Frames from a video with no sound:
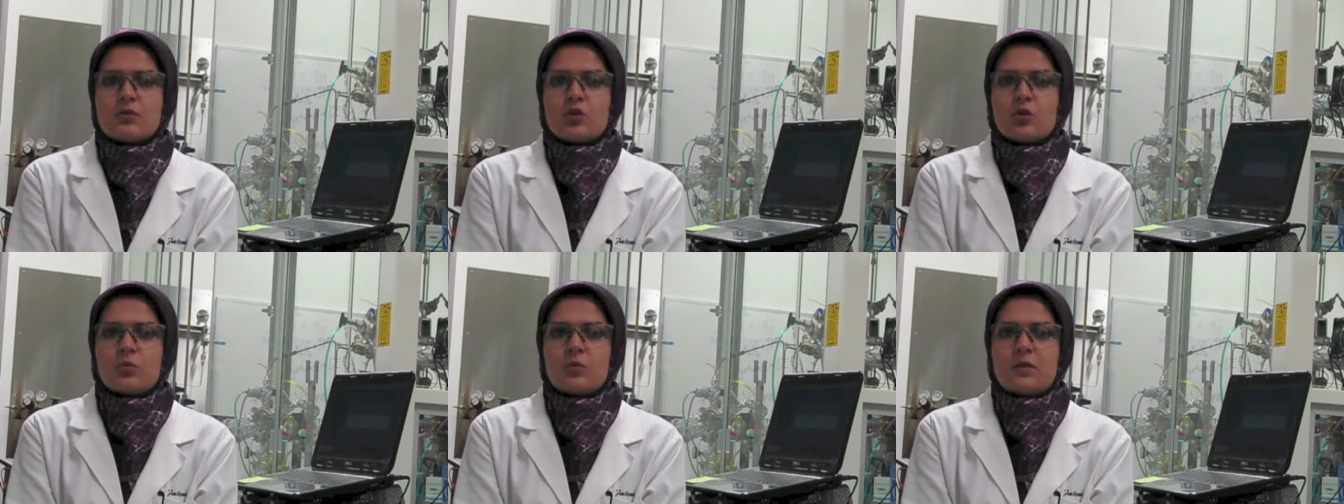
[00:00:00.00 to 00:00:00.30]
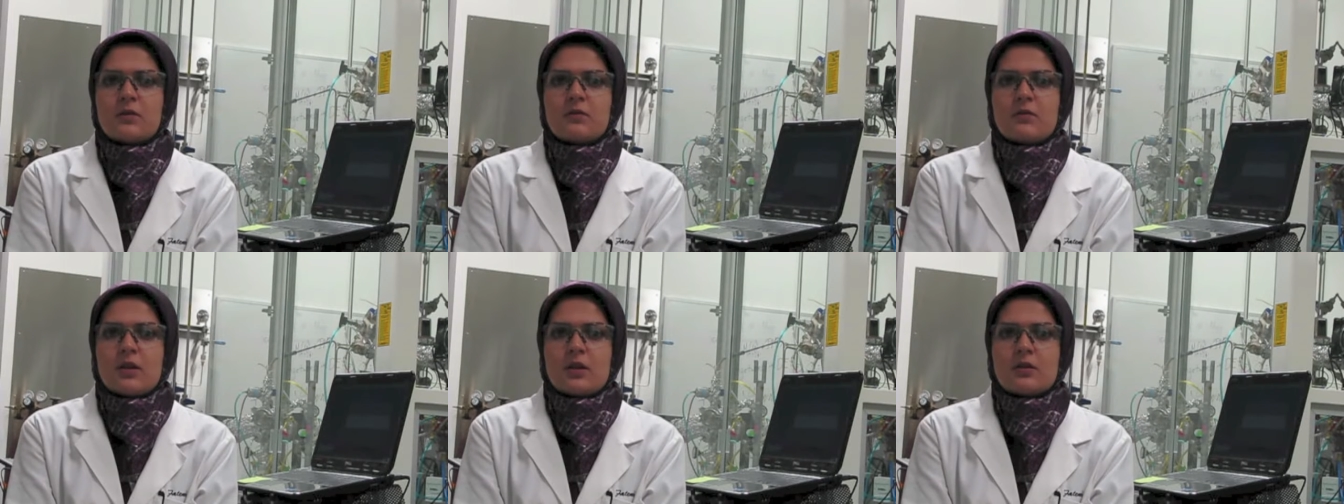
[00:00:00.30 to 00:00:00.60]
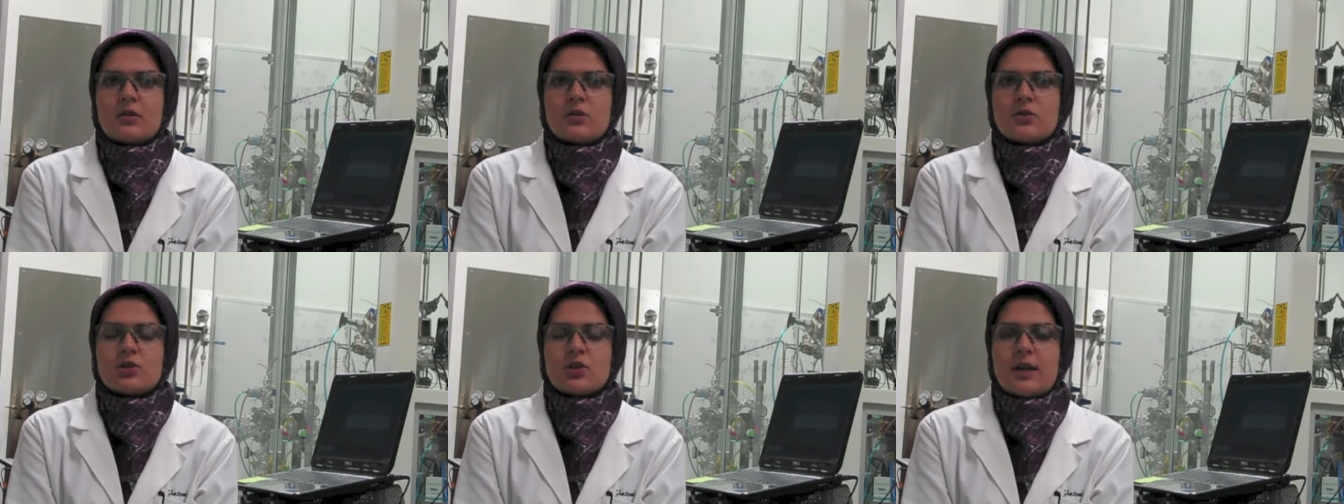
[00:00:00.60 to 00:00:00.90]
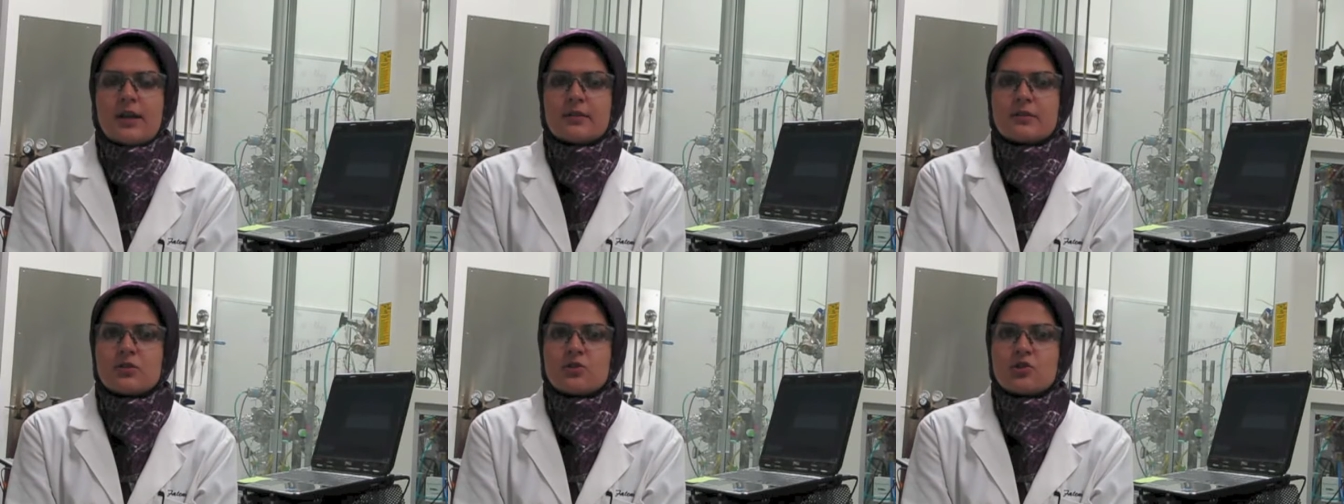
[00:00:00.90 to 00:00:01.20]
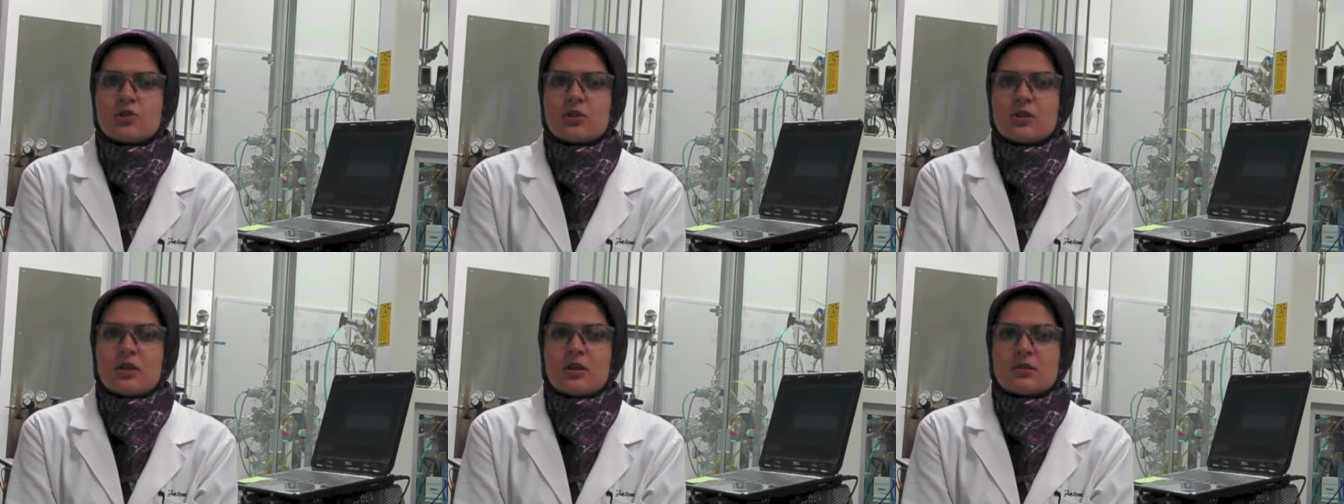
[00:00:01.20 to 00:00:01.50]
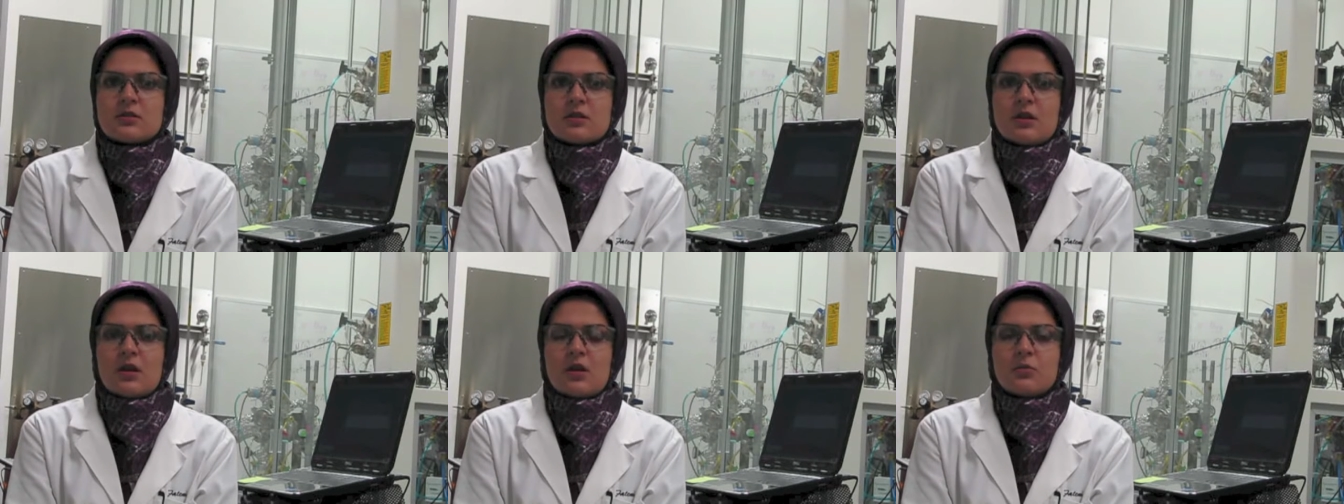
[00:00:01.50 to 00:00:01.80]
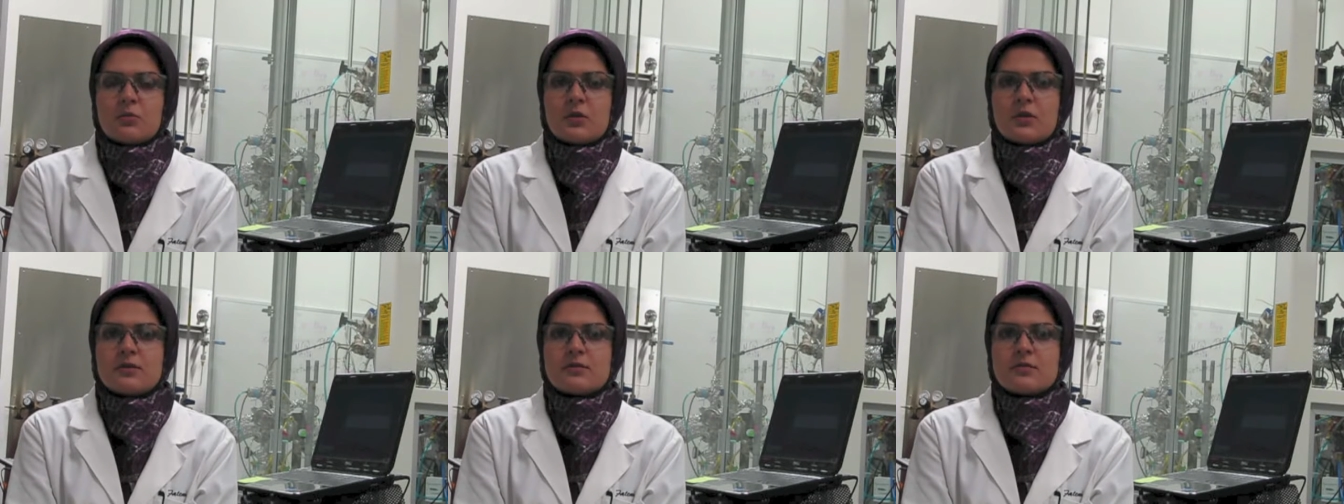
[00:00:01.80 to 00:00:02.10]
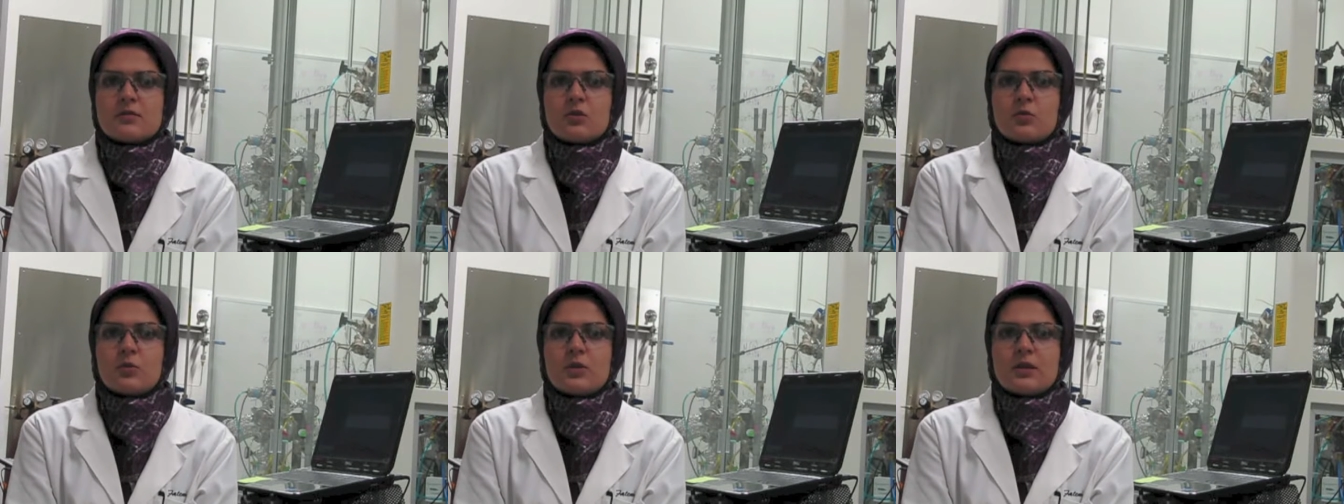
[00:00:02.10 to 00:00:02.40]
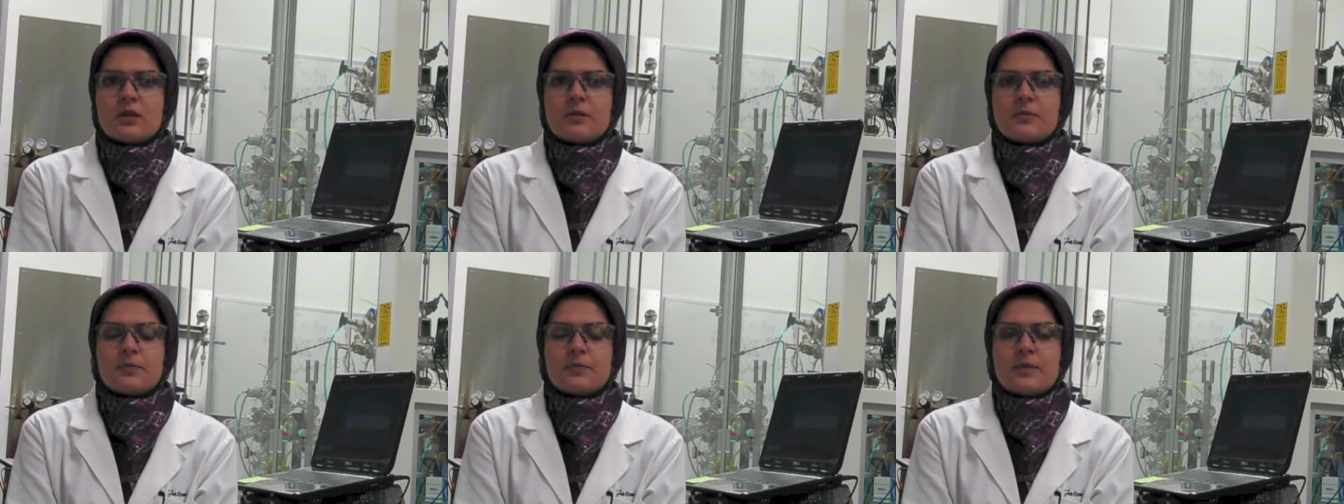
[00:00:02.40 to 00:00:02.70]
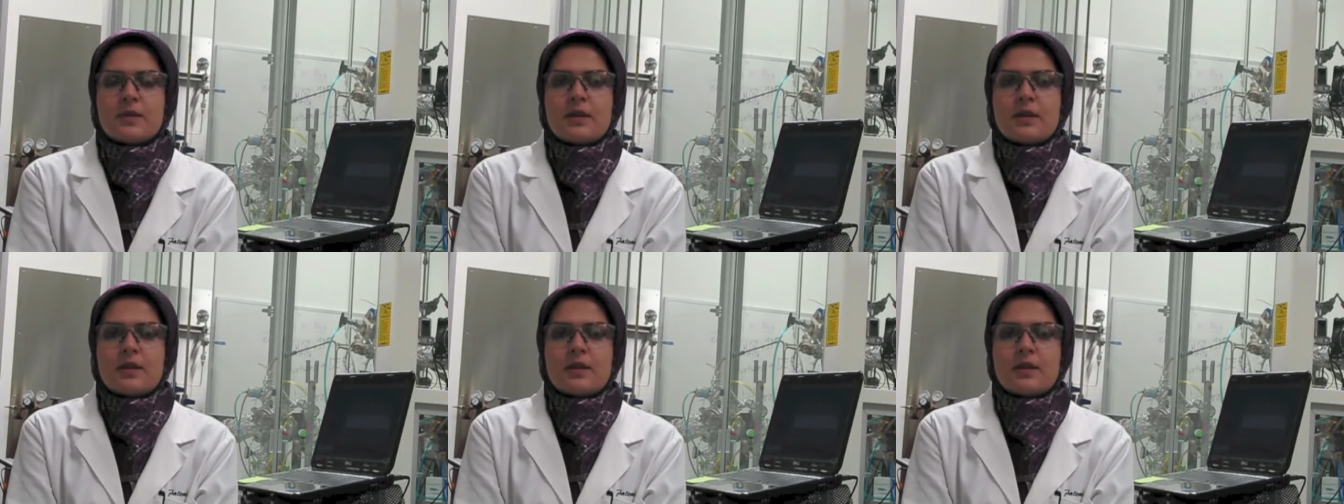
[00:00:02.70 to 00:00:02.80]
could be very challenging and time-consuming